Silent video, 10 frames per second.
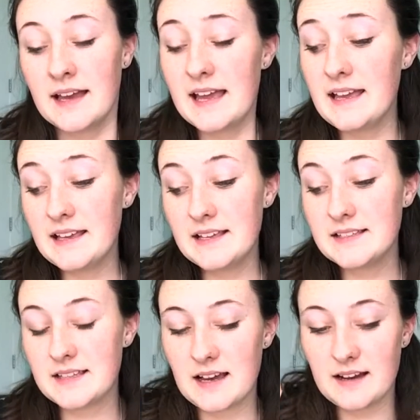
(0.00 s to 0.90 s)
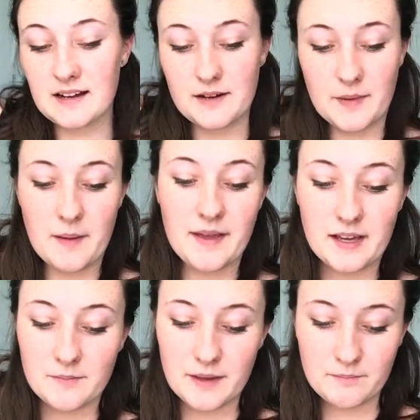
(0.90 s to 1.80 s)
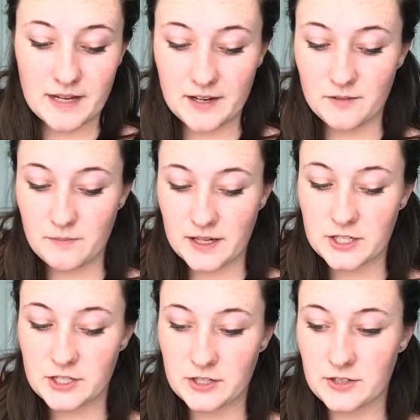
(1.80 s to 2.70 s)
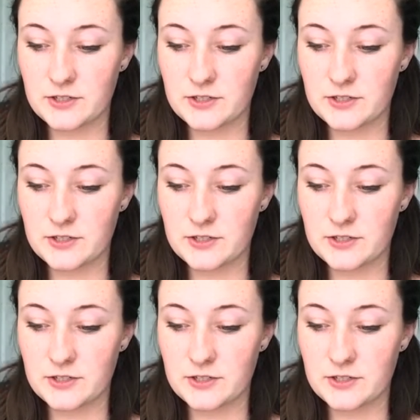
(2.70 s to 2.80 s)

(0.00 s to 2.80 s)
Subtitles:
is I make my own mixture.